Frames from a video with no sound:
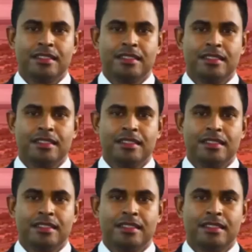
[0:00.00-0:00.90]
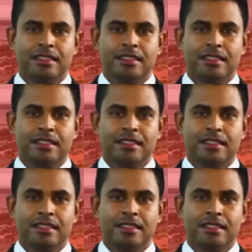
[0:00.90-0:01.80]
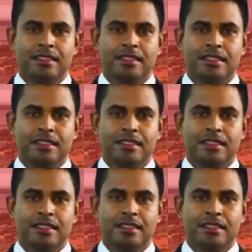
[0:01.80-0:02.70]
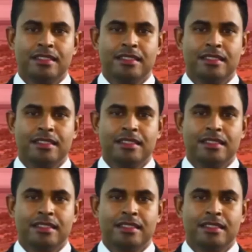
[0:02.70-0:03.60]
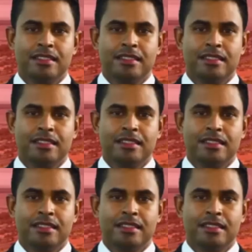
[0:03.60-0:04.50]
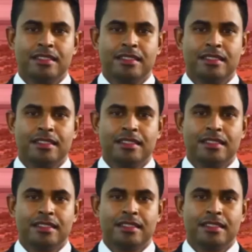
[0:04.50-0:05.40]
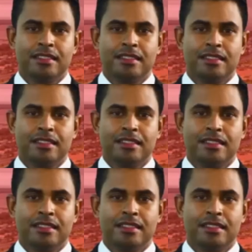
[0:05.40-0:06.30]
[no speech]